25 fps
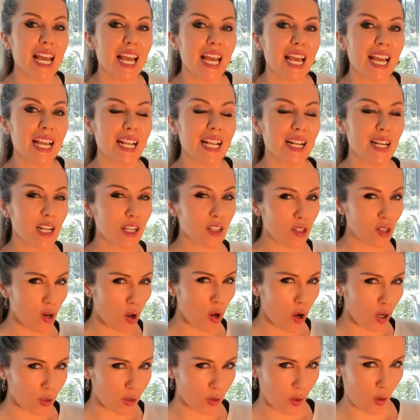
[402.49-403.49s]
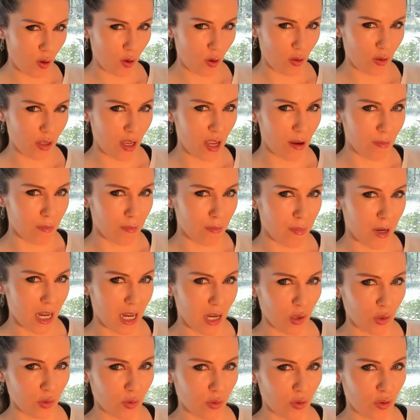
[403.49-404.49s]
It is not only
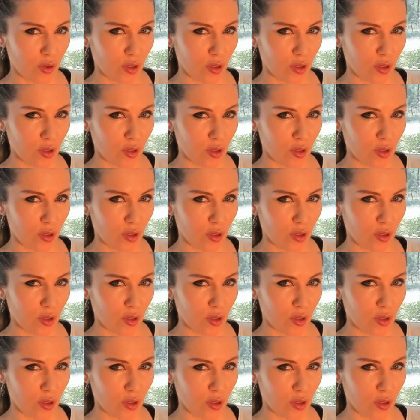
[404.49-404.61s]
about